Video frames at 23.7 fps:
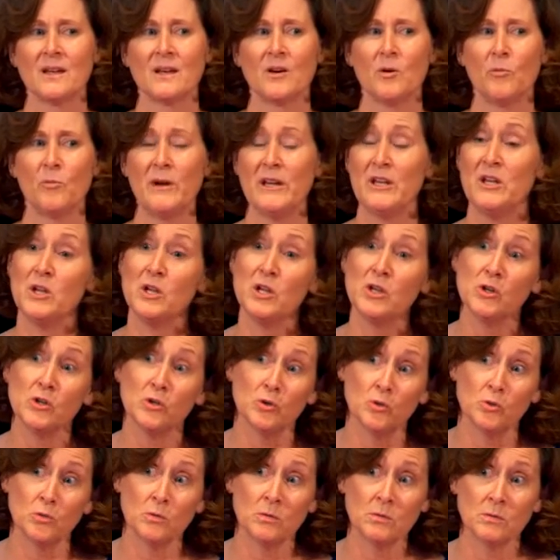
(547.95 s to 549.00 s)
we
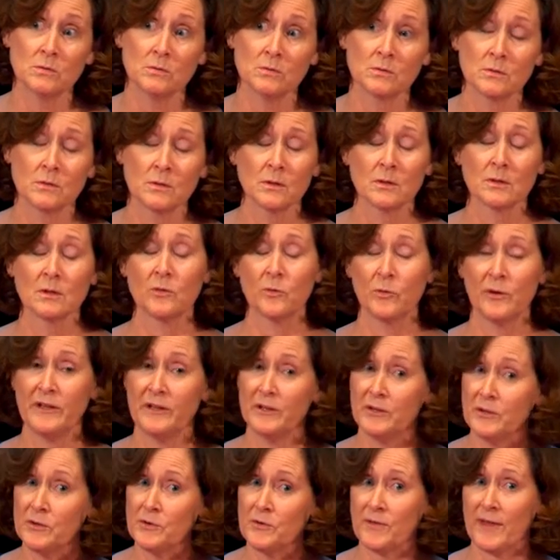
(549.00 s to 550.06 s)
knew
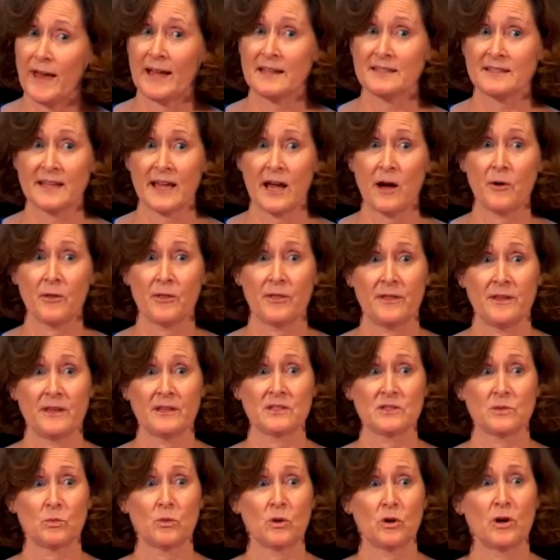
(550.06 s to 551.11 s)
that's how
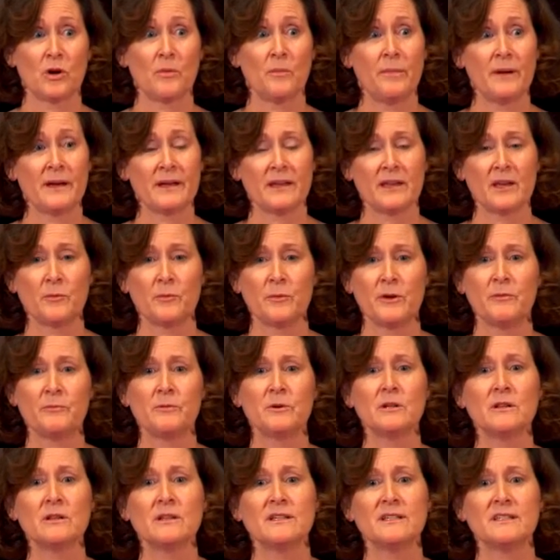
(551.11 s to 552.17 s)
things were, but can we
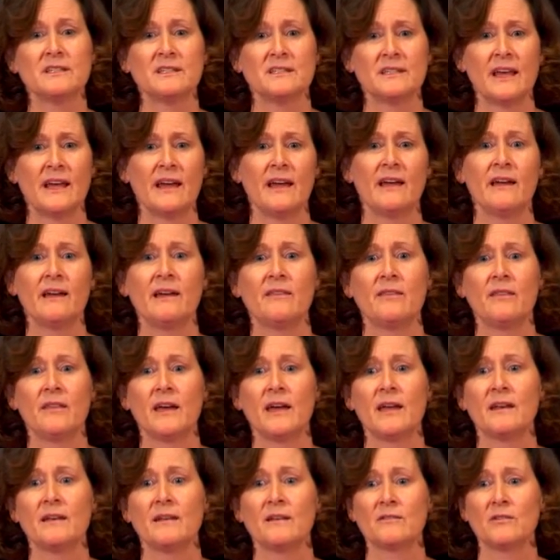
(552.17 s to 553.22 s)
really say
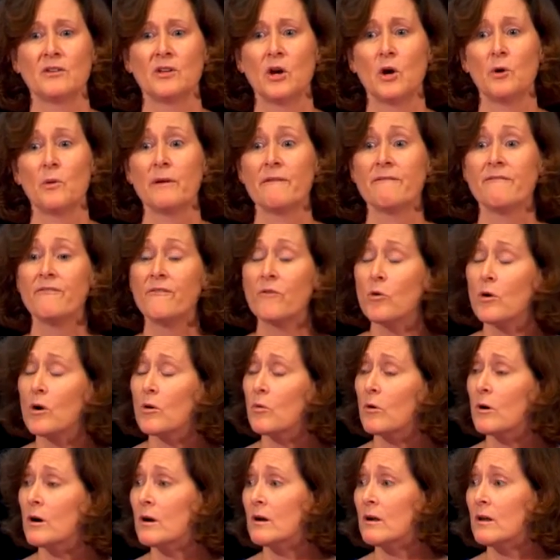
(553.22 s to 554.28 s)
that going
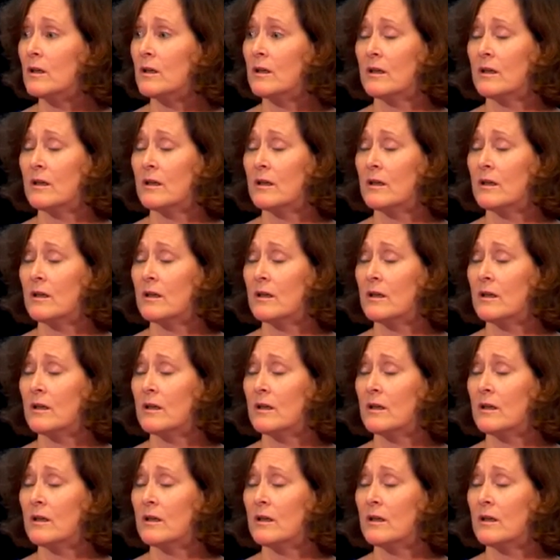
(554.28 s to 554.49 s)
forward,